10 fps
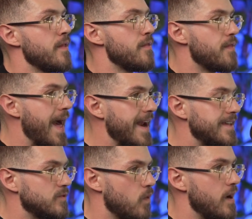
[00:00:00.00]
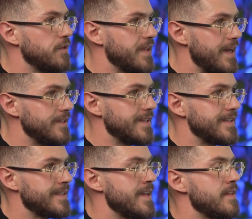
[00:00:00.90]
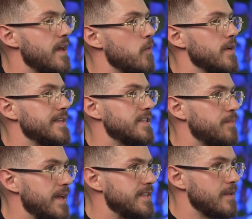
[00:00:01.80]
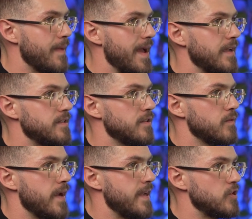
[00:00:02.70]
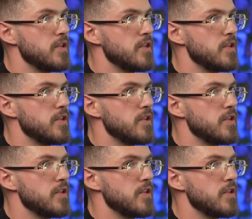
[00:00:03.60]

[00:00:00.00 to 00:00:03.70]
that as well tells us that we're displacing back into the range.